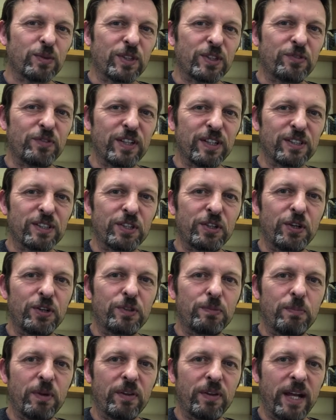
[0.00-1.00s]
which feels
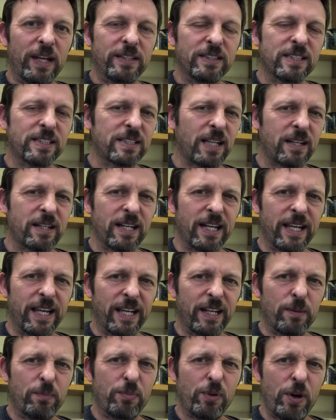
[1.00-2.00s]
good, but then suddenly
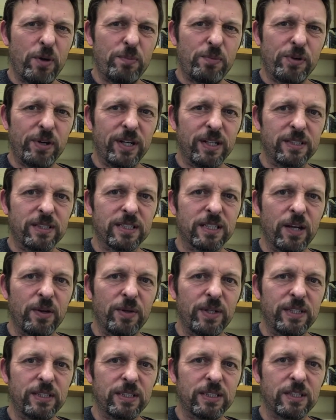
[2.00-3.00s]
inappropriate, so
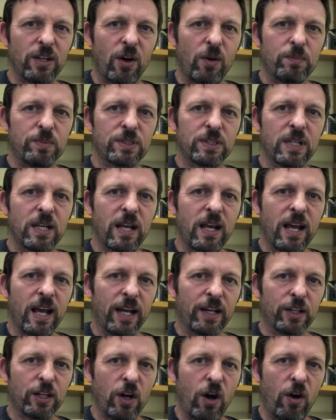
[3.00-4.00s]
he stops
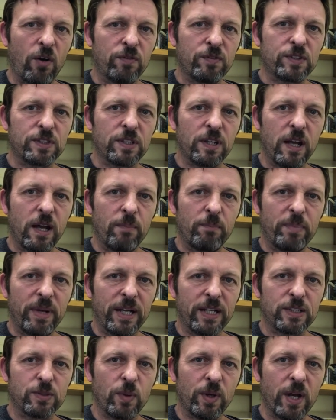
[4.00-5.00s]
and coughs and
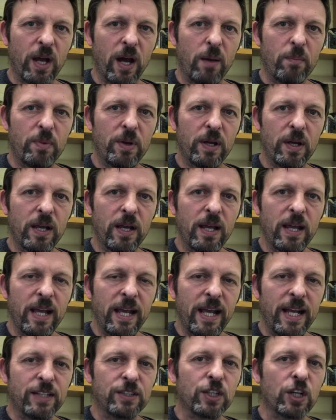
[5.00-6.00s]
picks one up.
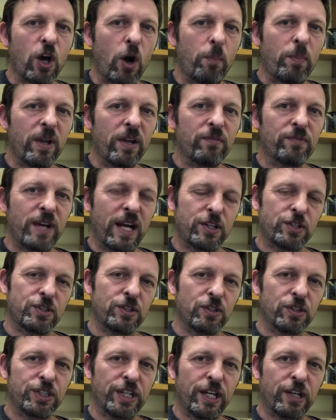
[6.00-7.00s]
It's a copy of
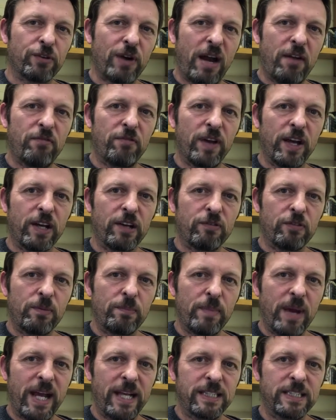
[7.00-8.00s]
National Geographic
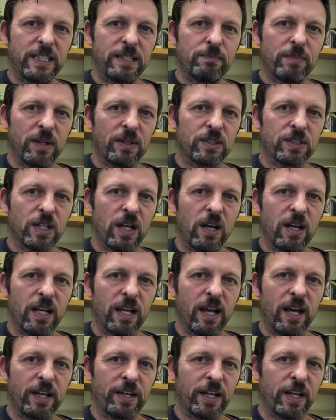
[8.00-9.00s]
from 18 months
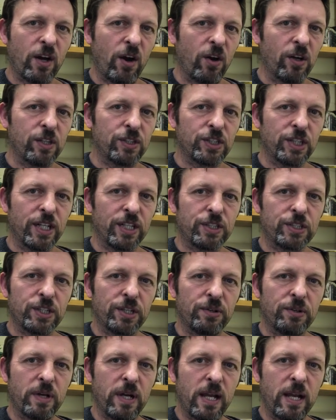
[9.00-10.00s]
earlier, an ecology issue.